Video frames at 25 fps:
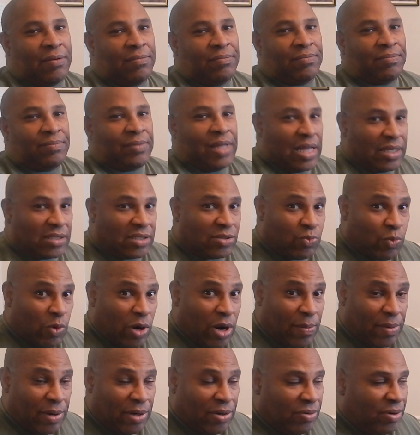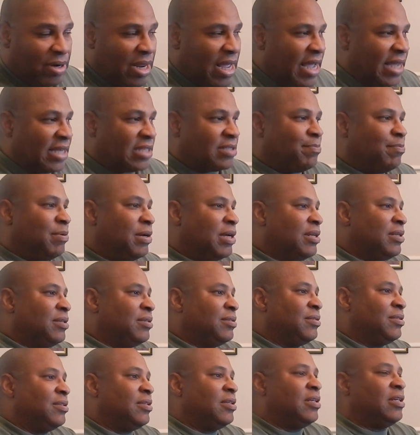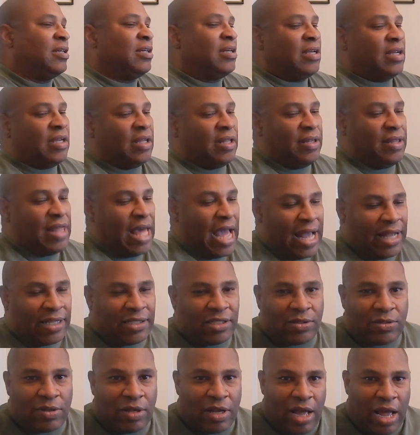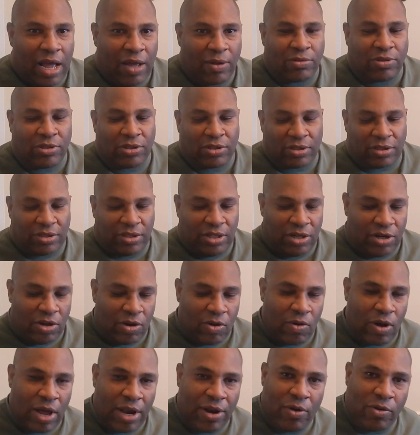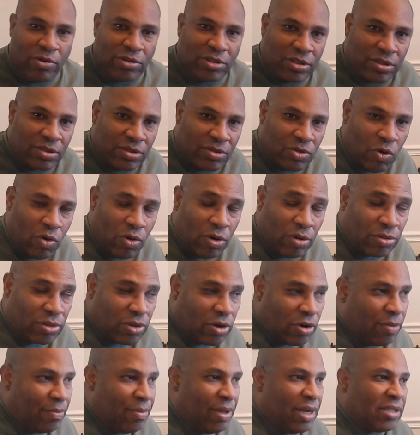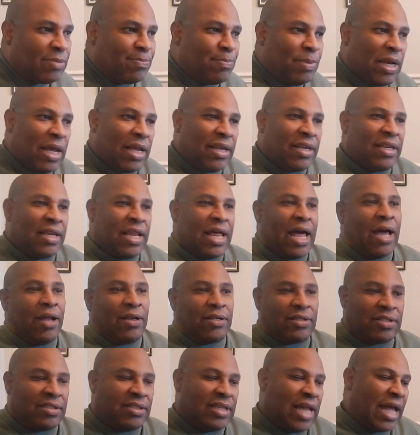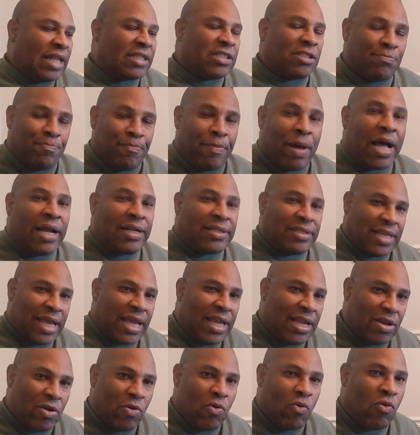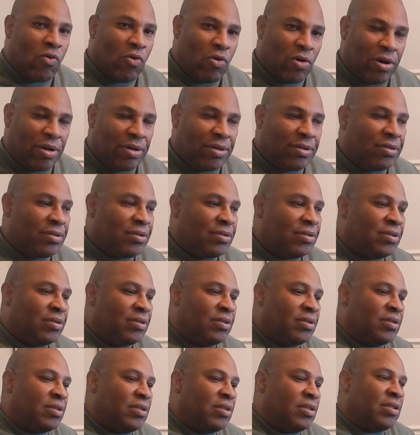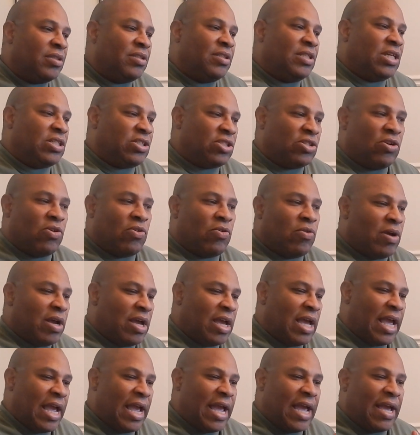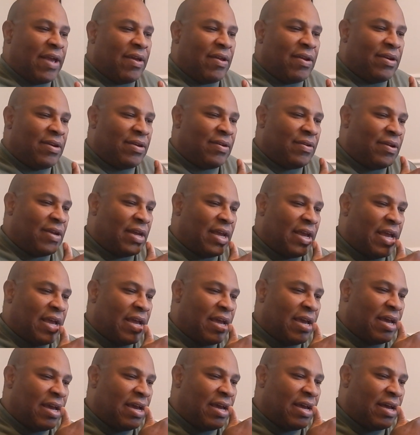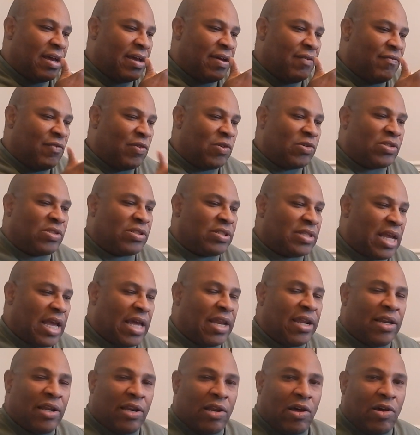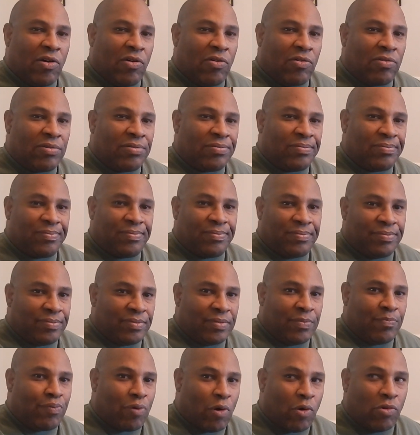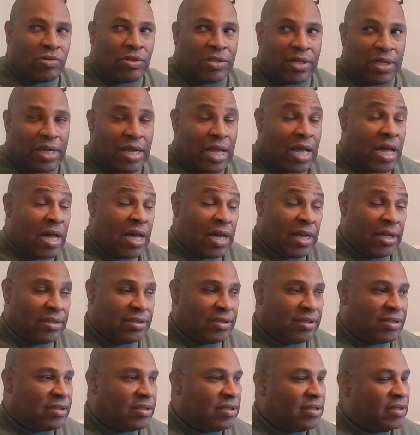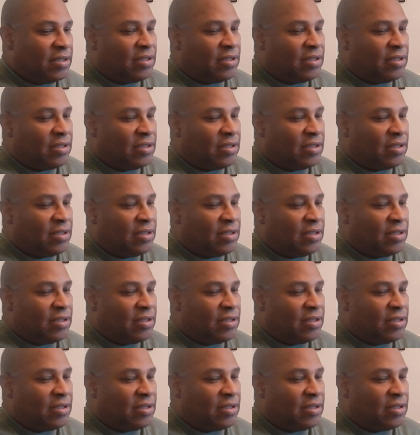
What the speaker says: that's what I'm gonna do next. But I know it's going on 30 minutes, but that's my take on digital and versus analog, pros and cons.